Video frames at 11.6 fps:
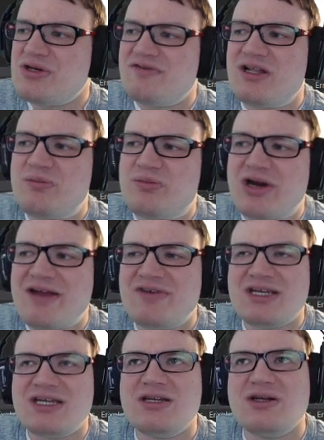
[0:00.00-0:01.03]
developer
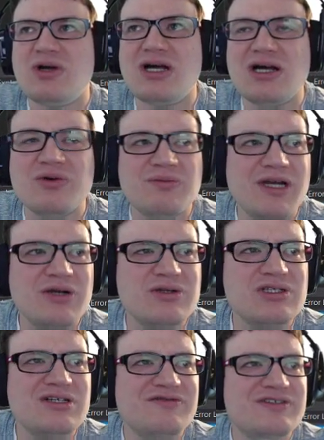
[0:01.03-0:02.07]
advocate with
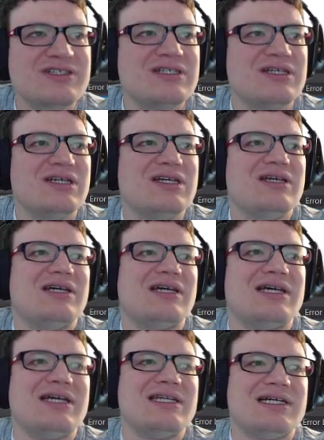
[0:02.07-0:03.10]
Microsoft,
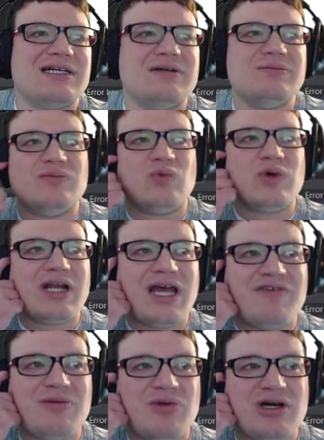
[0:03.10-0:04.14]
and we're going to
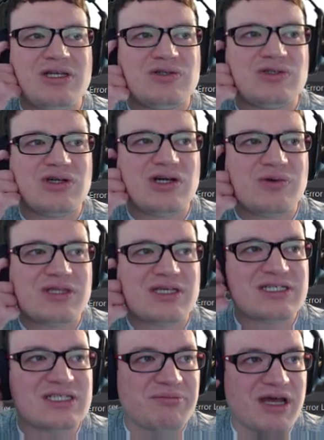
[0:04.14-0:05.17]
have him on to talk with
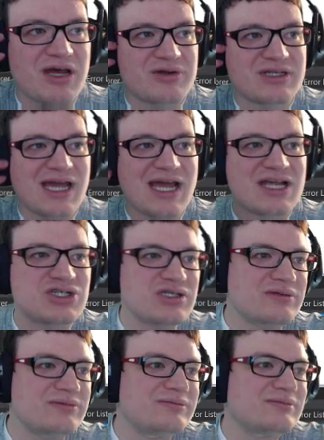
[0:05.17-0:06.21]
us about
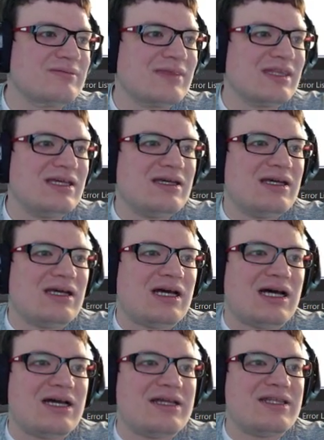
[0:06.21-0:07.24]
Azure.
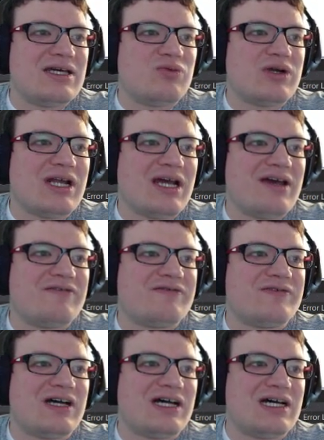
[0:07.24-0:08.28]
And then we're going to
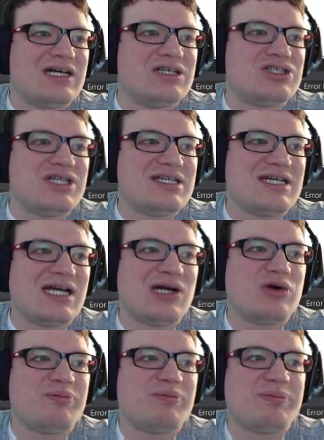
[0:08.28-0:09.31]
have Jay
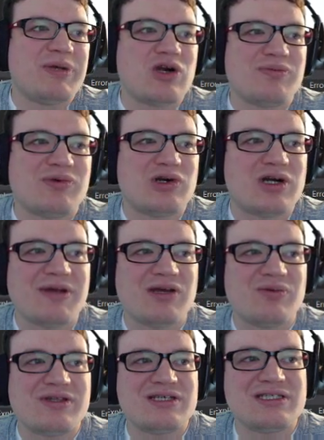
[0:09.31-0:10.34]
Tower pair programming
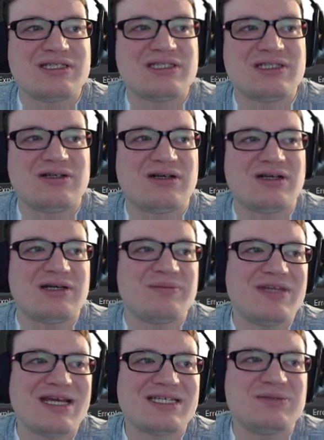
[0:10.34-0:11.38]
with us
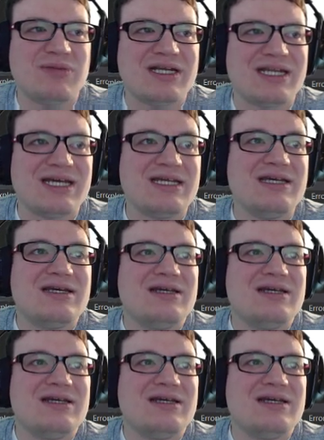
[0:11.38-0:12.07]
next Monday.